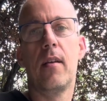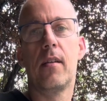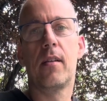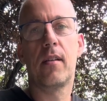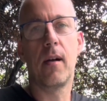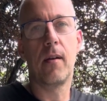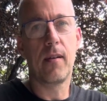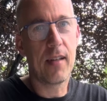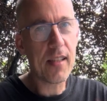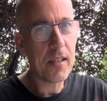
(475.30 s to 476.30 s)
So
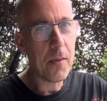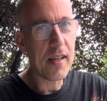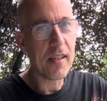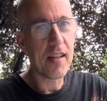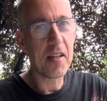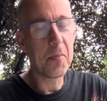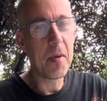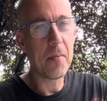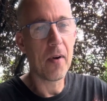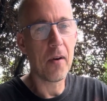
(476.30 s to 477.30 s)
that is why the Chinese
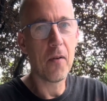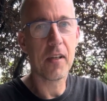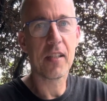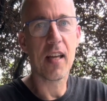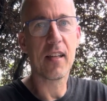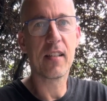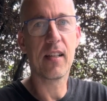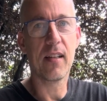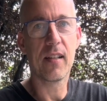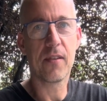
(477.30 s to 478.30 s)
people are always standing
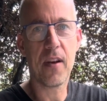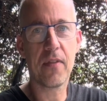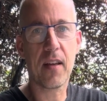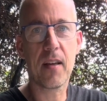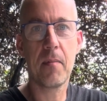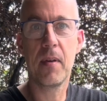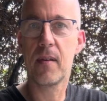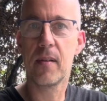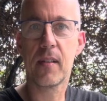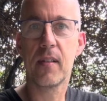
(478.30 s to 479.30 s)
still in traffic,
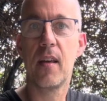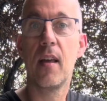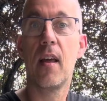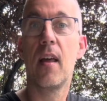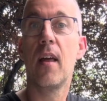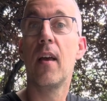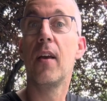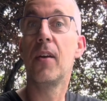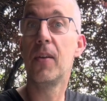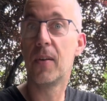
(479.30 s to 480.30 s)
because
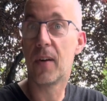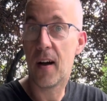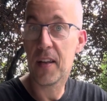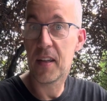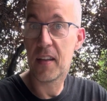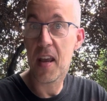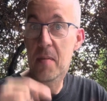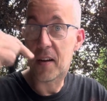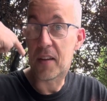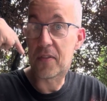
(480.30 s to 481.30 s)
your other
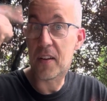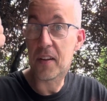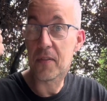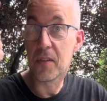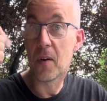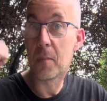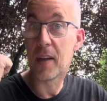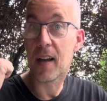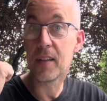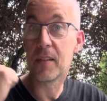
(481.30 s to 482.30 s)
neighbor in front of you or
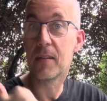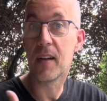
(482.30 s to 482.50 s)
behind you